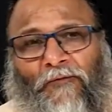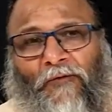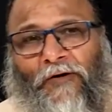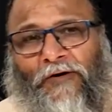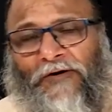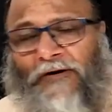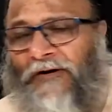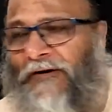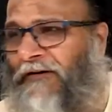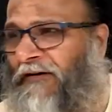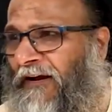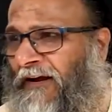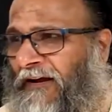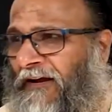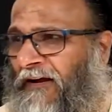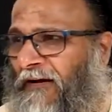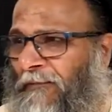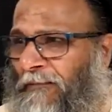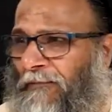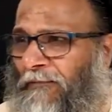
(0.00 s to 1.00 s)
water
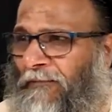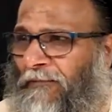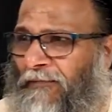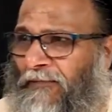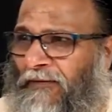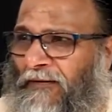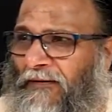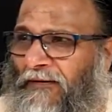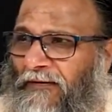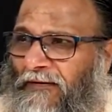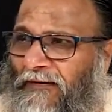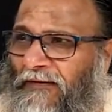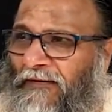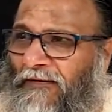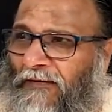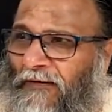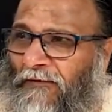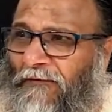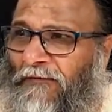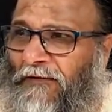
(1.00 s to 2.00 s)
drying up
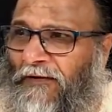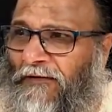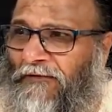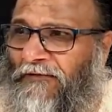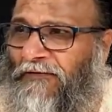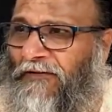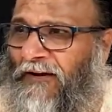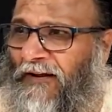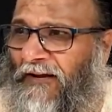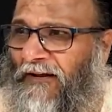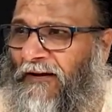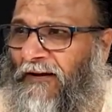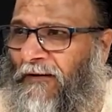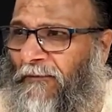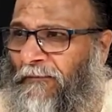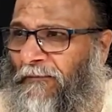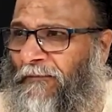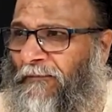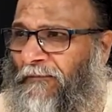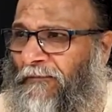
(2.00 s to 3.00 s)
or waves drying
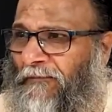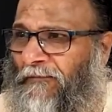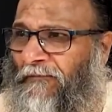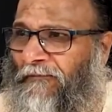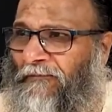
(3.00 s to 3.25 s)
up?